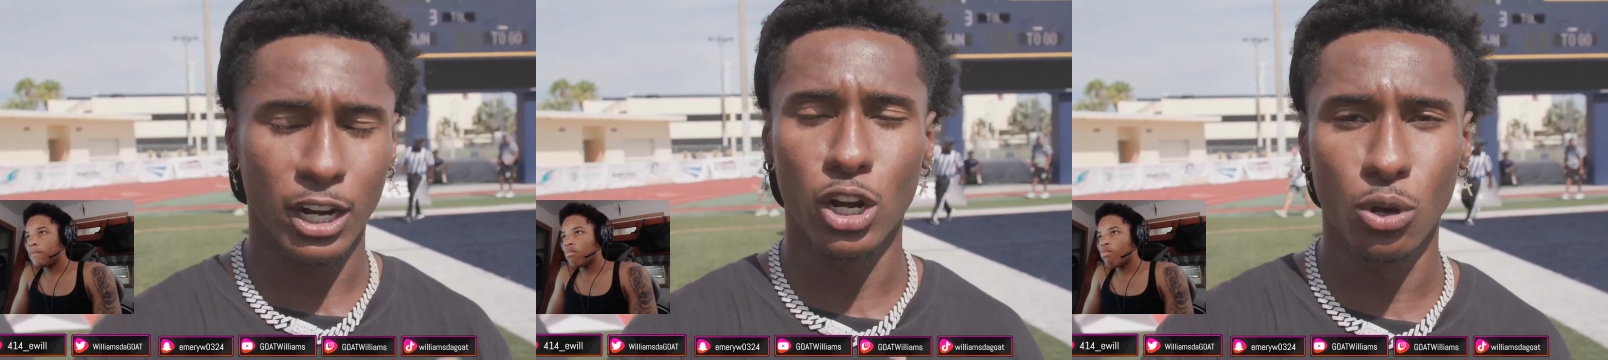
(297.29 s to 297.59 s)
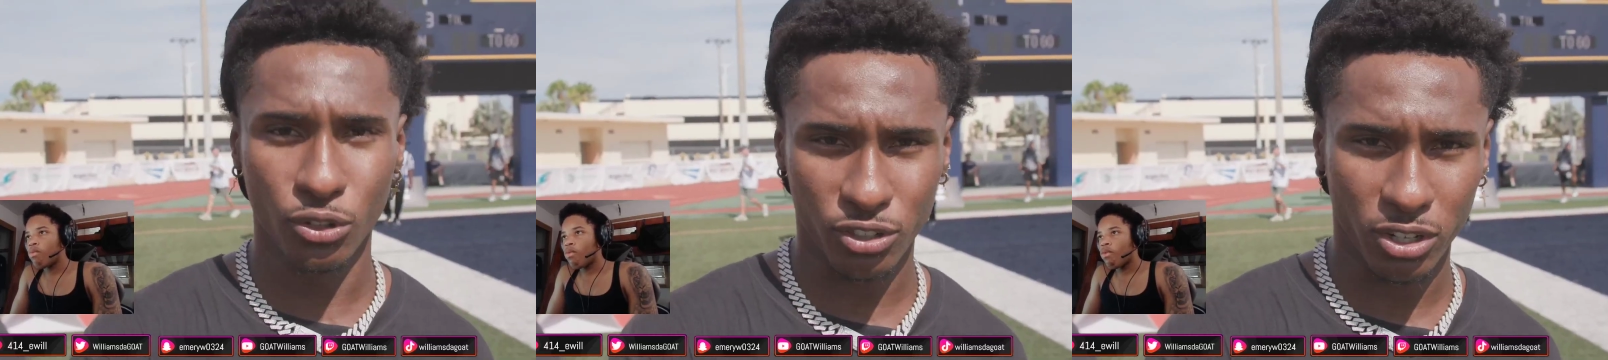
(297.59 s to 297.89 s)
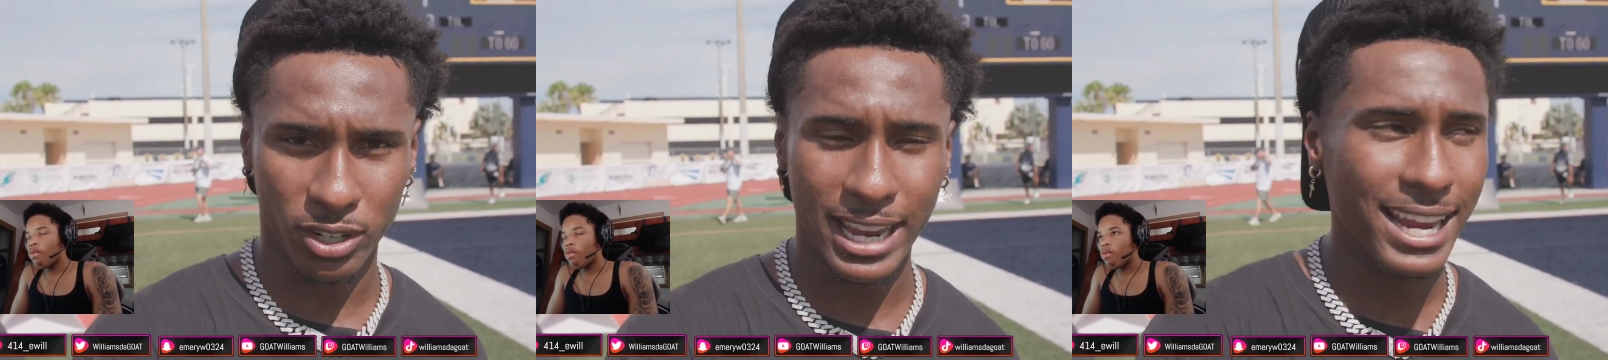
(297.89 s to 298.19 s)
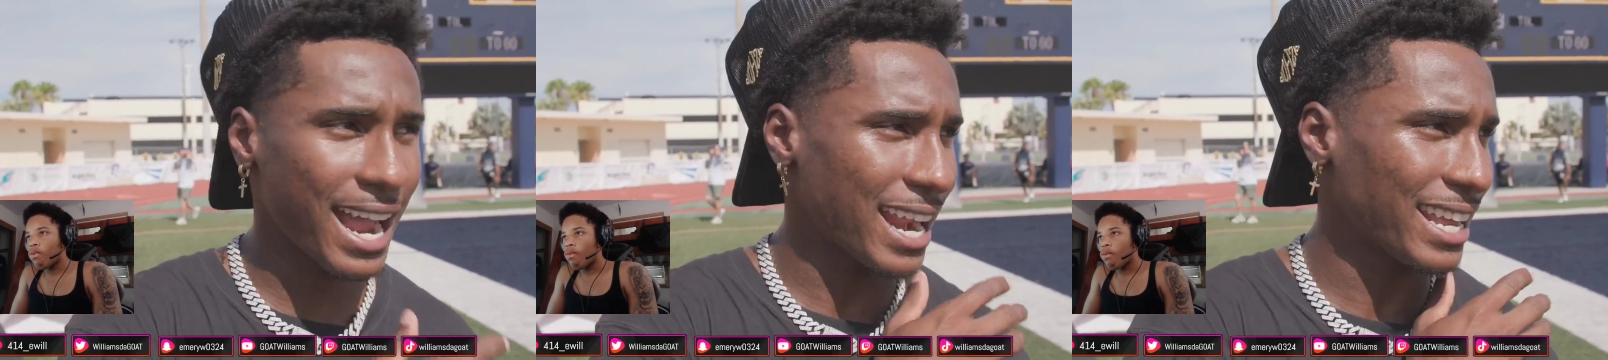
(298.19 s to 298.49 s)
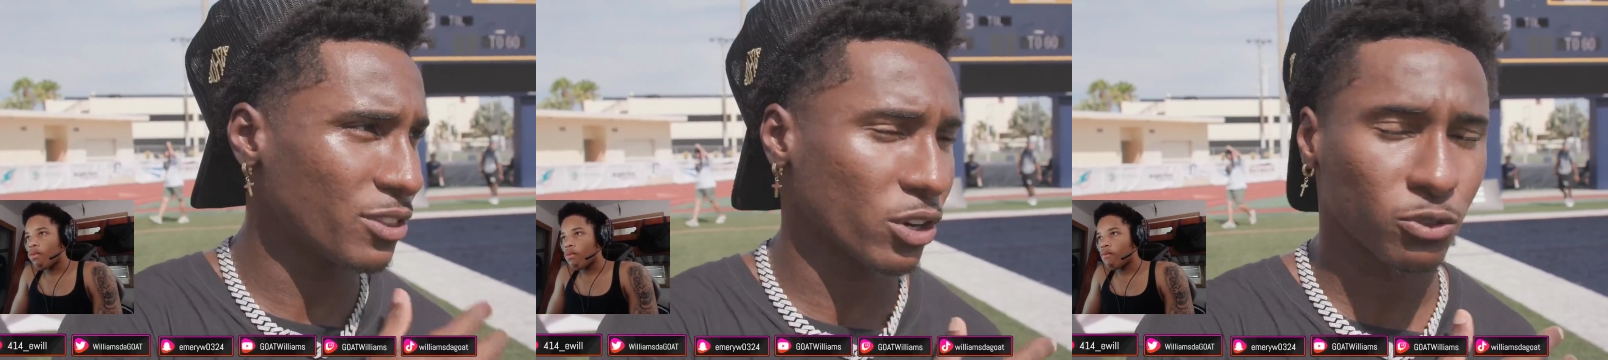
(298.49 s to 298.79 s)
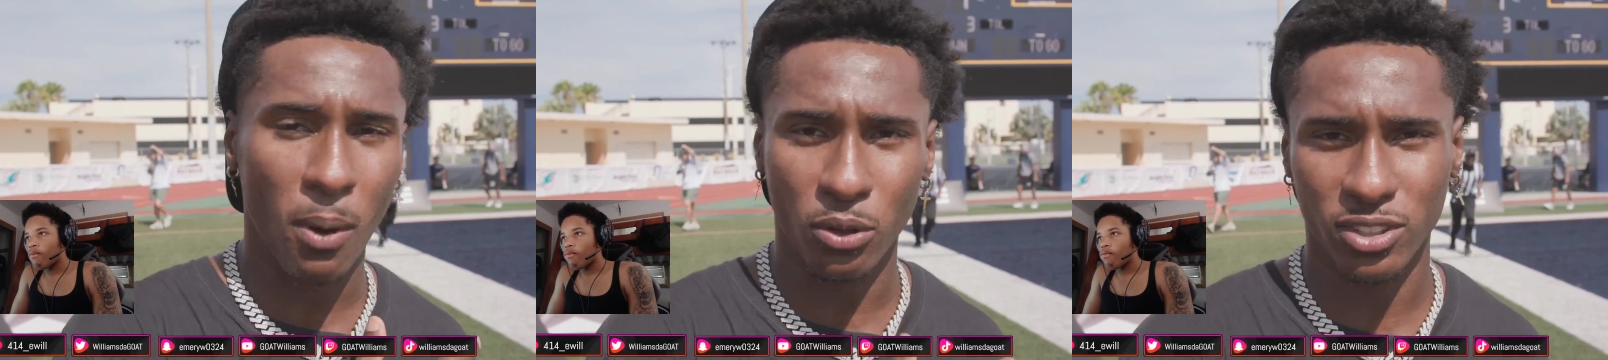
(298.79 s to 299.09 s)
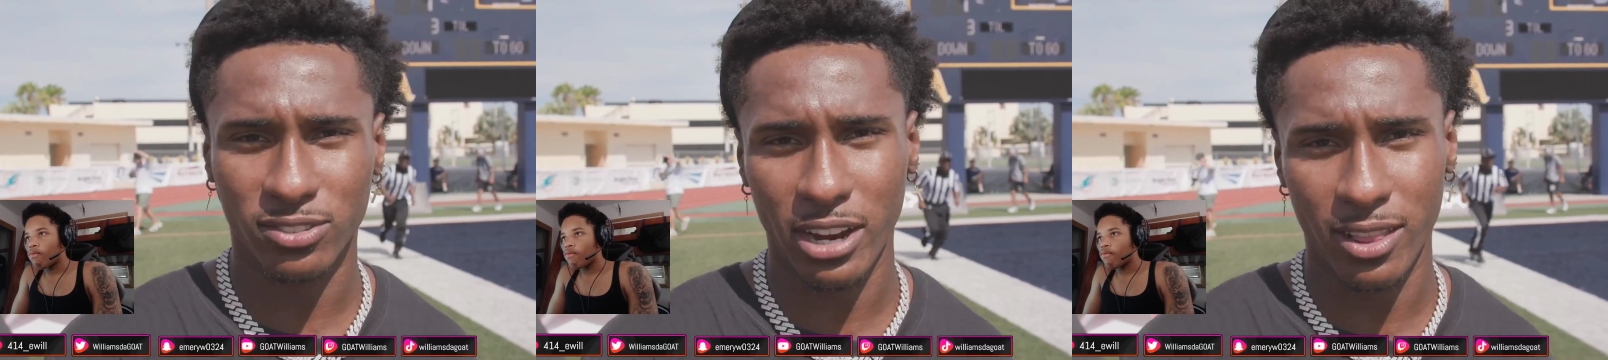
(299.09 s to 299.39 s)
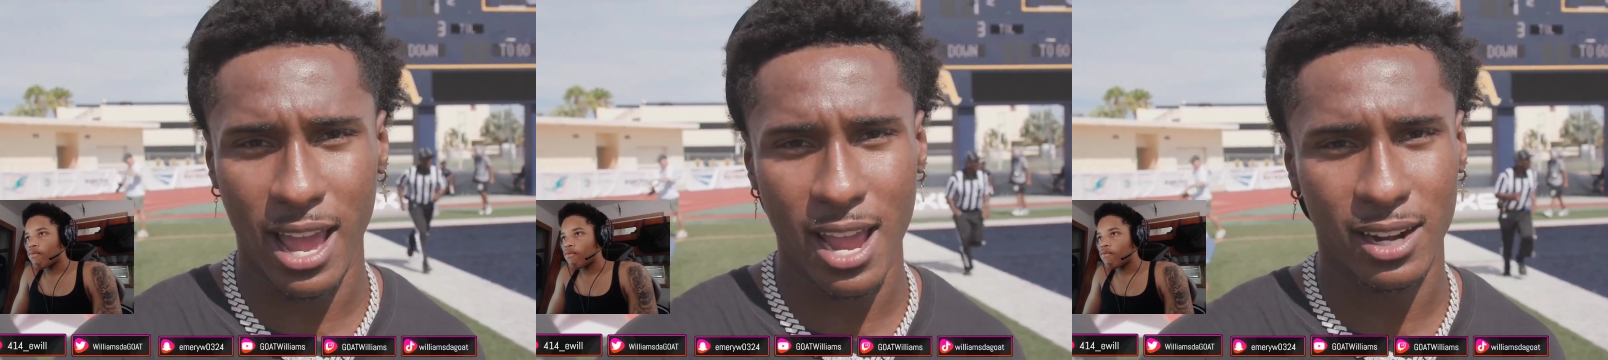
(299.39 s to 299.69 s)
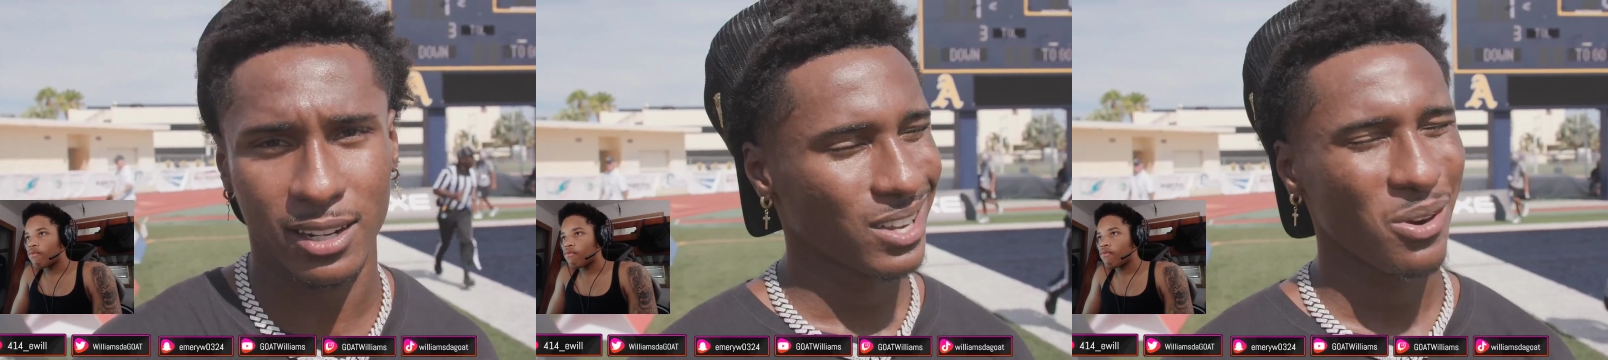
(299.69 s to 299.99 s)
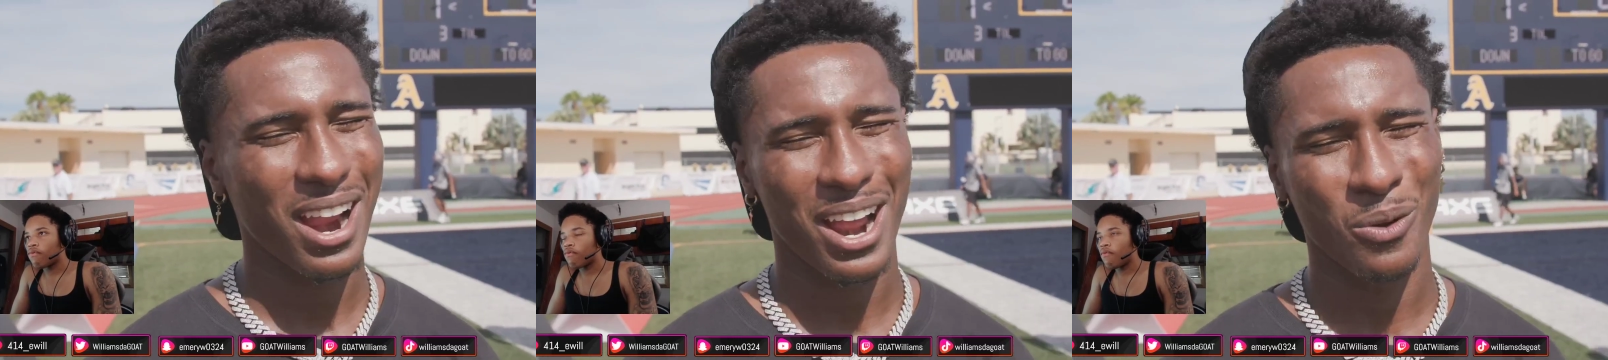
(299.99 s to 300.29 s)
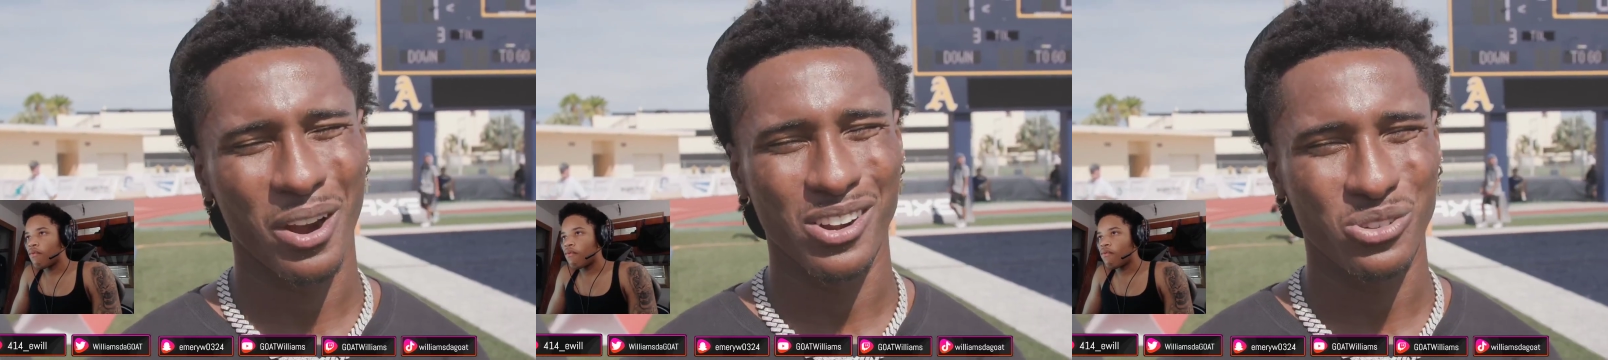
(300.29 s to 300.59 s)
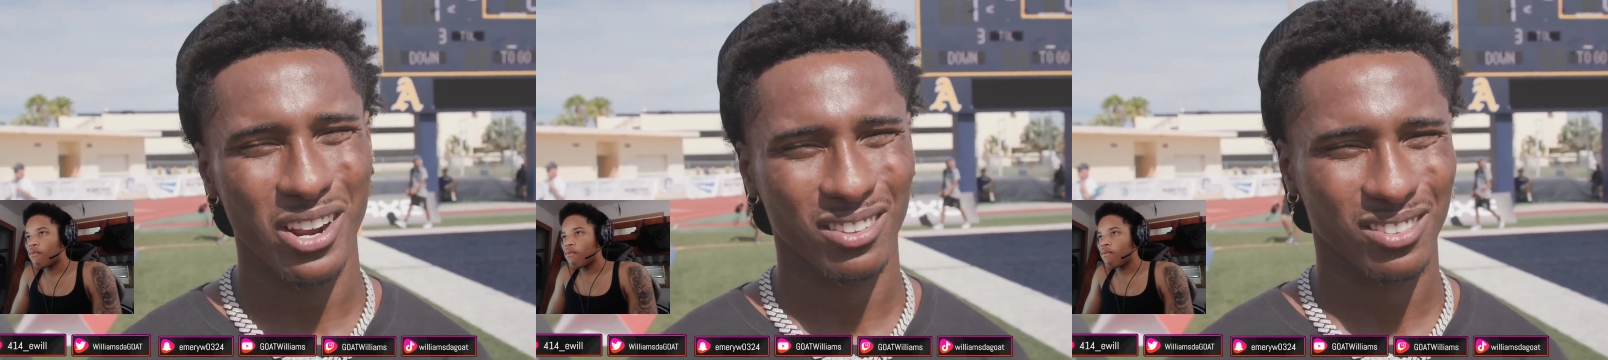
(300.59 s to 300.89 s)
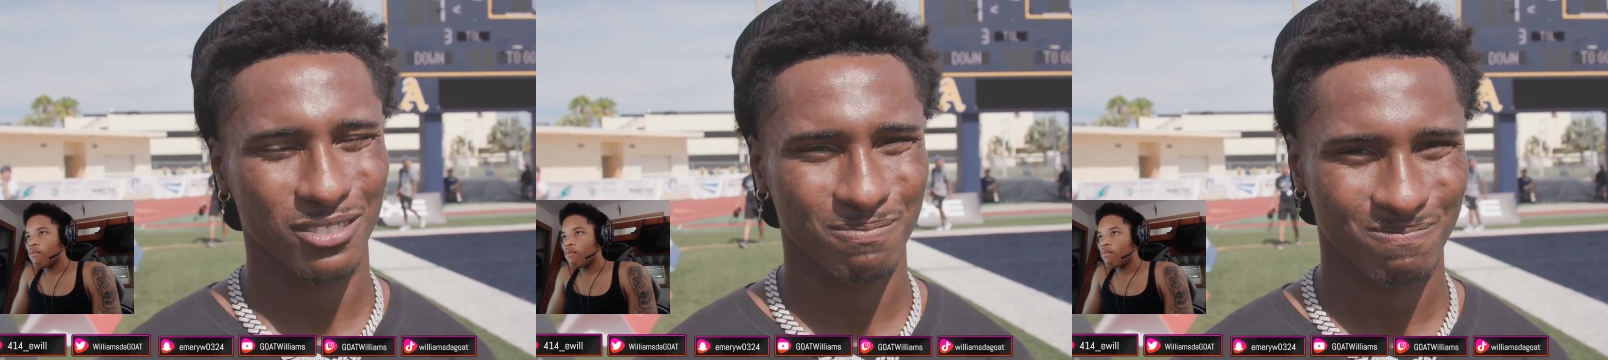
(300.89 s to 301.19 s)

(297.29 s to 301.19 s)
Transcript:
Speaker 1: the loser, he got to either expose his hairline or I got to wear a dress.